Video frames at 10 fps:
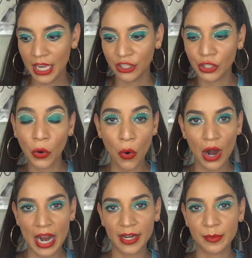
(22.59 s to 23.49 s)
decor
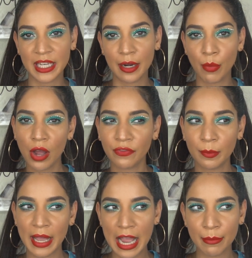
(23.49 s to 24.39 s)
items that I bought
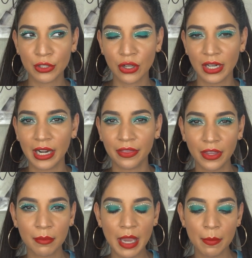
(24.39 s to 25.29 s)
from Amazon and I
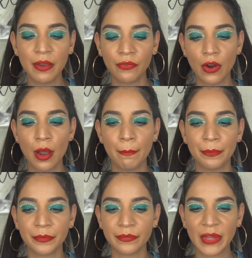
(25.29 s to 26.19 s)
think maybe
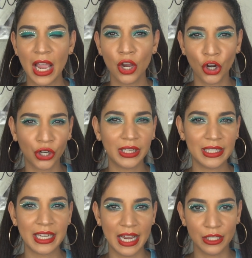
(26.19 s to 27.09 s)
from
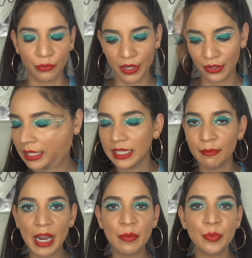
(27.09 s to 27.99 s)
Kirkland's as well. So
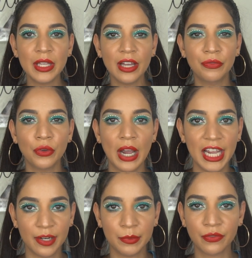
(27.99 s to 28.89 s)
there might be a few
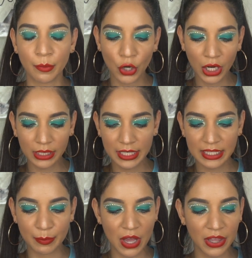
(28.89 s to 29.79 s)
items from
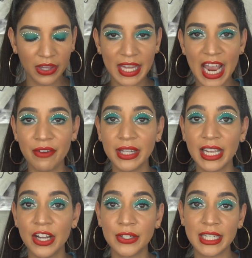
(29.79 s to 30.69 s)
Kirkland's, but other than that
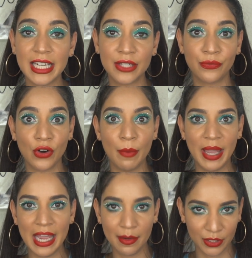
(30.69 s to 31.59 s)
everything else is from
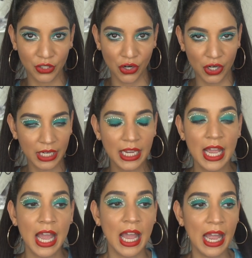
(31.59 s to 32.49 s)
Amazon.
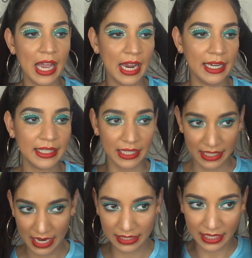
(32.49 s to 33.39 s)
And
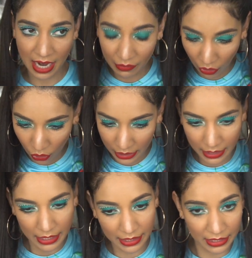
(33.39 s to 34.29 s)
yes, I
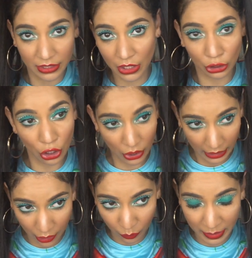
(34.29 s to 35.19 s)
recorded this
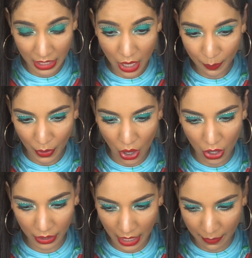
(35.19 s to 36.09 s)
look. It'll be up
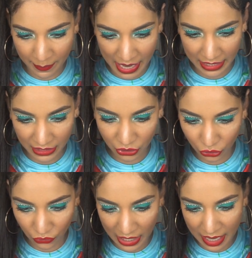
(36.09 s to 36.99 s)
on my
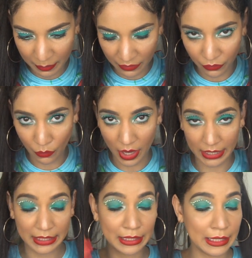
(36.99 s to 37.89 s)
Instagram if you
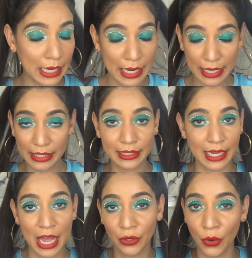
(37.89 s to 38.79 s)
want to see it.
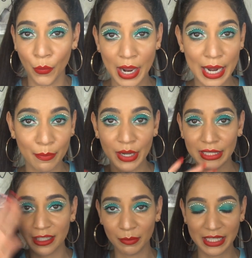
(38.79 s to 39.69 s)
I don't know when,
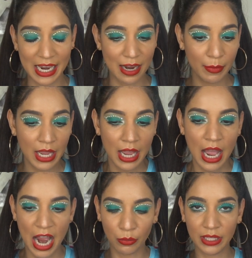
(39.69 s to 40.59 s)
but sometime.
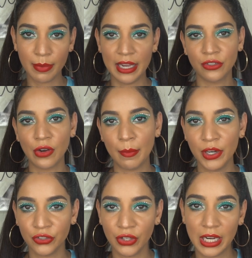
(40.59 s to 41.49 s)
I will link my Instagram
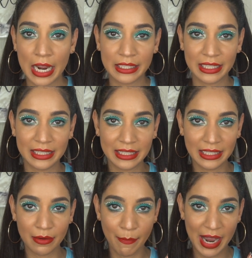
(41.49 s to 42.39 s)
here so you guys can
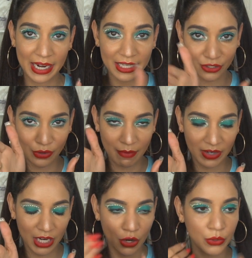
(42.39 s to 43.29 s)
see my Instagram
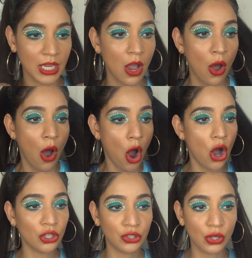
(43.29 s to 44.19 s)
videos.
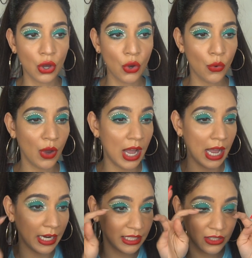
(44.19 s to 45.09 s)
Also,
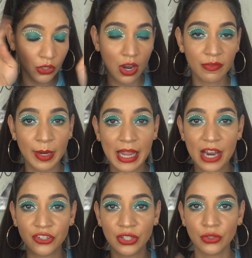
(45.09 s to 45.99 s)
I took off my
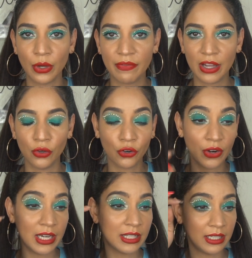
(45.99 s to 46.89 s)
lashes, so if I look
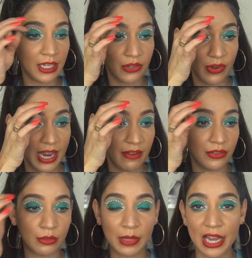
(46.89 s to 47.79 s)
crazy, if I have
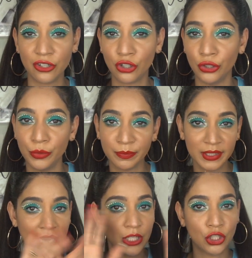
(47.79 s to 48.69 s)
some lash glue,
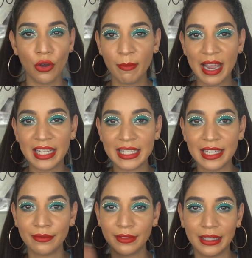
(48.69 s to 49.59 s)
don't mind
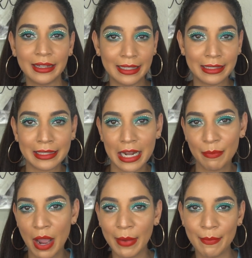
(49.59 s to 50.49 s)
it. This is
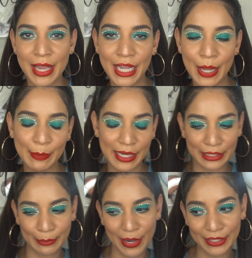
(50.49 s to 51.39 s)
not about my makeup.
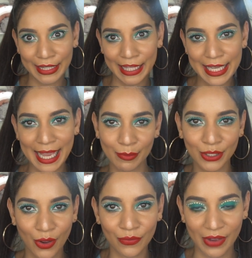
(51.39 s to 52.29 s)
It's about the
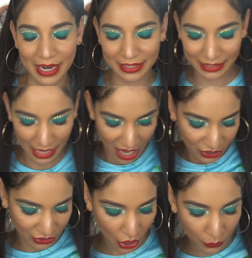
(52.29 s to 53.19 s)
Amazon finds.
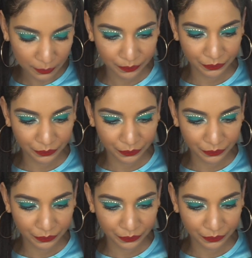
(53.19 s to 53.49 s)
So